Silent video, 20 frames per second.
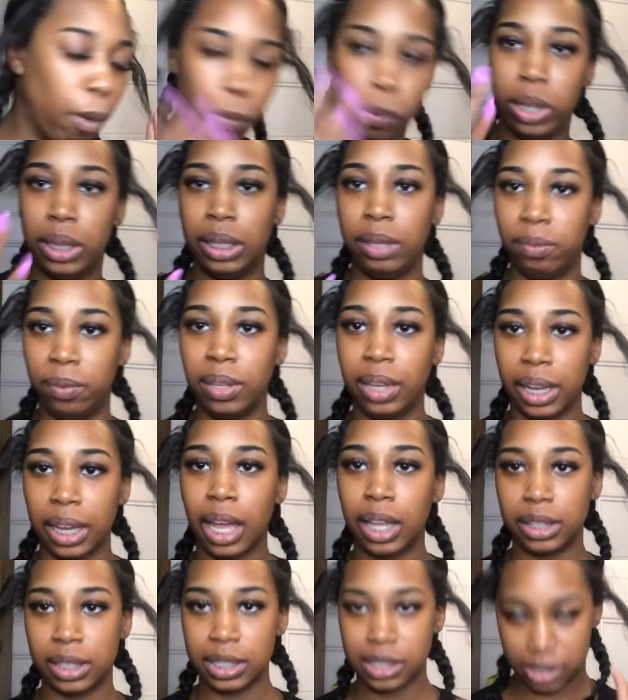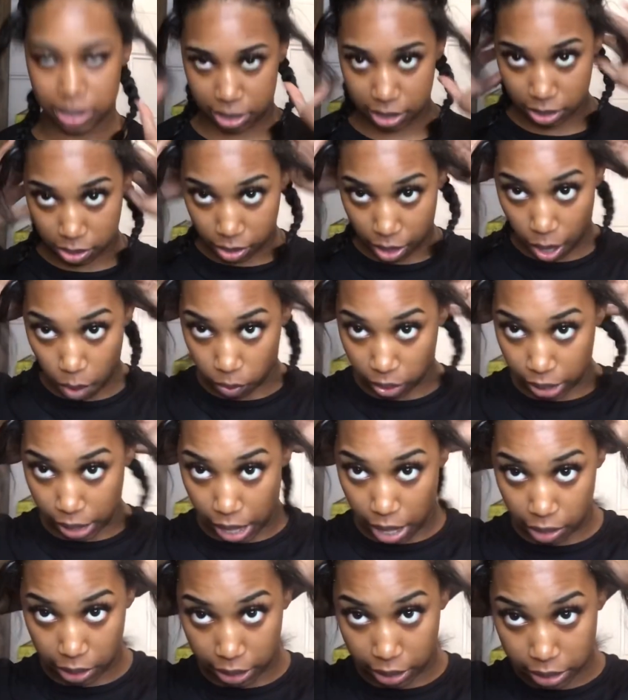really feel like this is how a
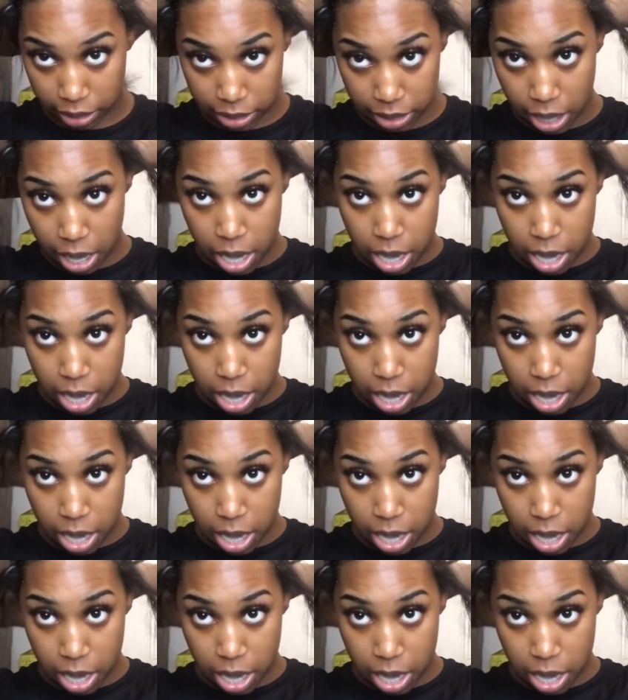clown looks.